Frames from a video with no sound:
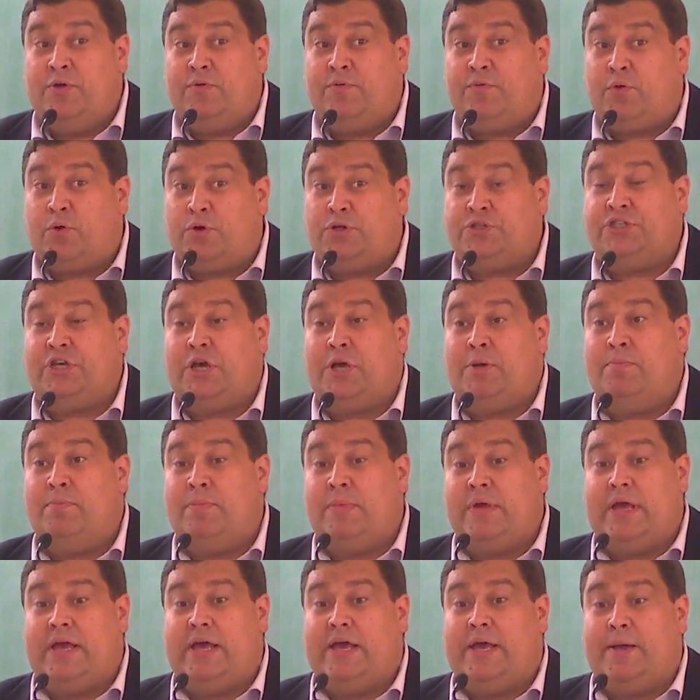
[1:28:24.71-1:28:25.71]
for
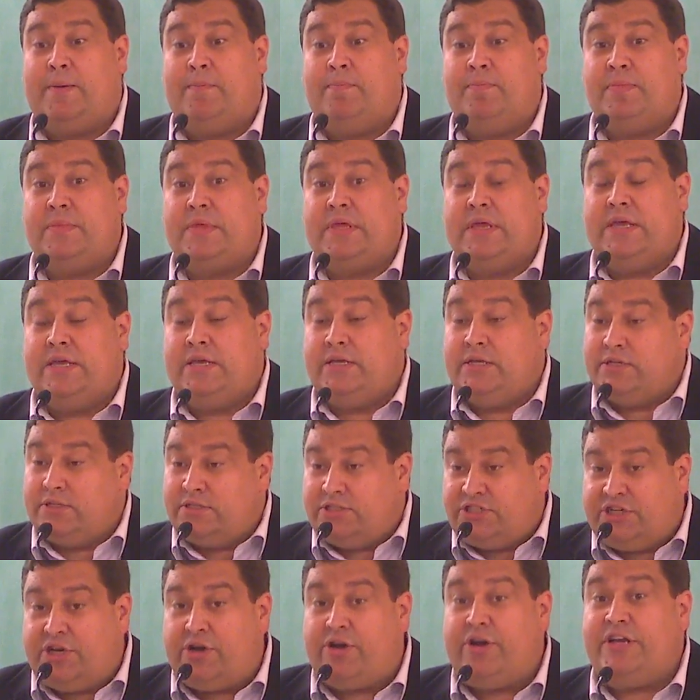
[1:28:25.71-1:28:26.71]
some
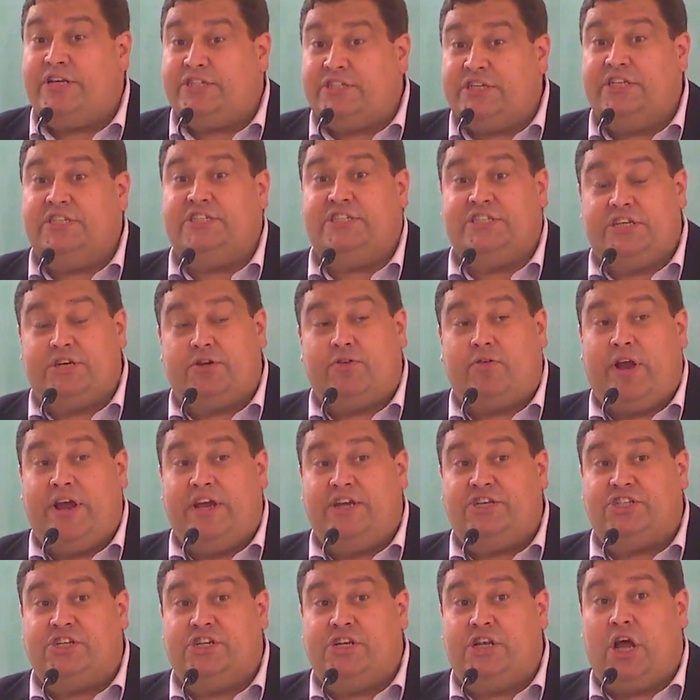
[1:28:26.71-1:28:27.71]
serious
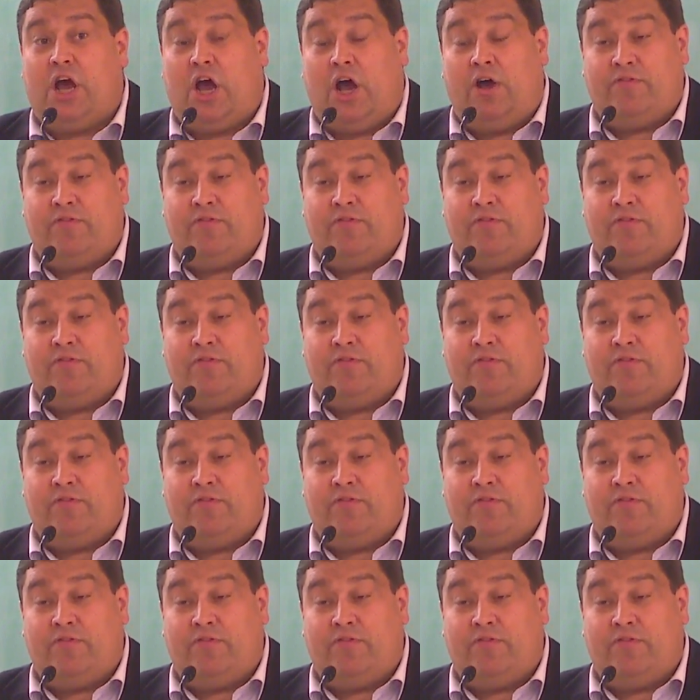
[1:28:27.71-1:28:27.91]
consideration